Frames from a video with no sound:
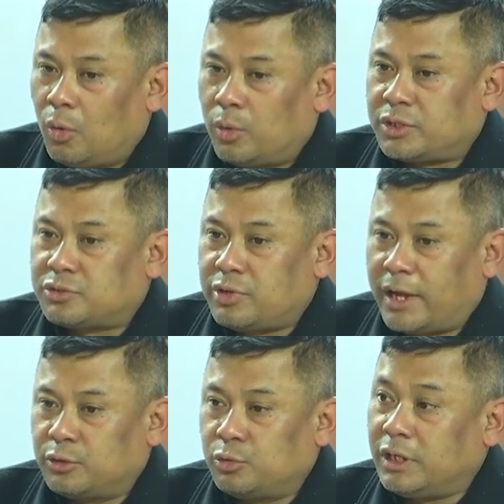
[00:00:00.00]
was
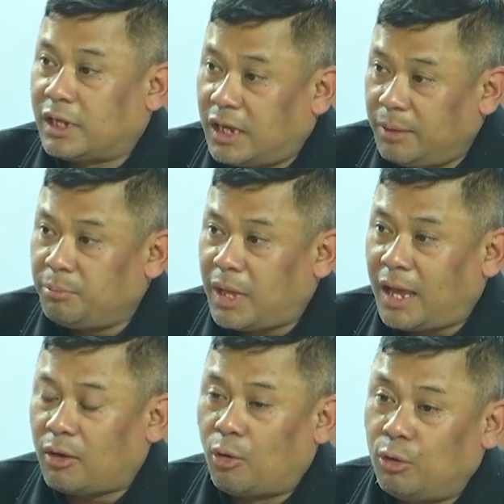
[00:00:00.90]
trying to reclaim
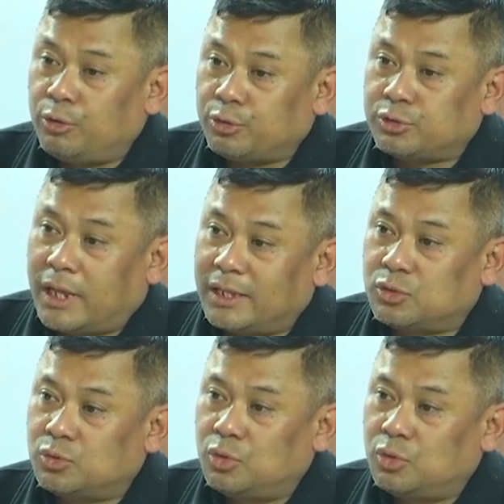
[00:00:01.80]
back all those lands